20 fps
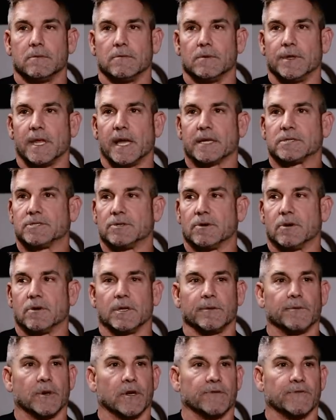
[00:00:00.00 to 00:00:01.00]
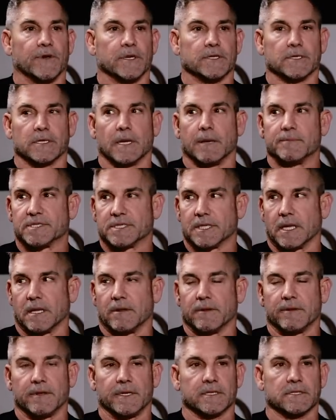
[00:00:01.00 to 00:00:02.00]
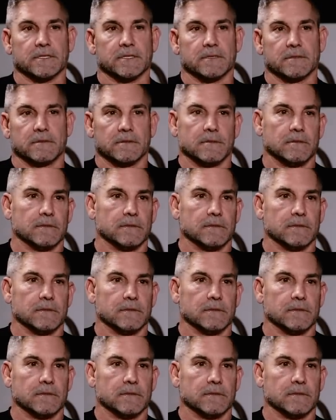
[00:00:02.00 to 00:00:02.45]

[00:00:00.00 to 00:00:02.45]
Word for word: when that's your only motivation, I'm selling this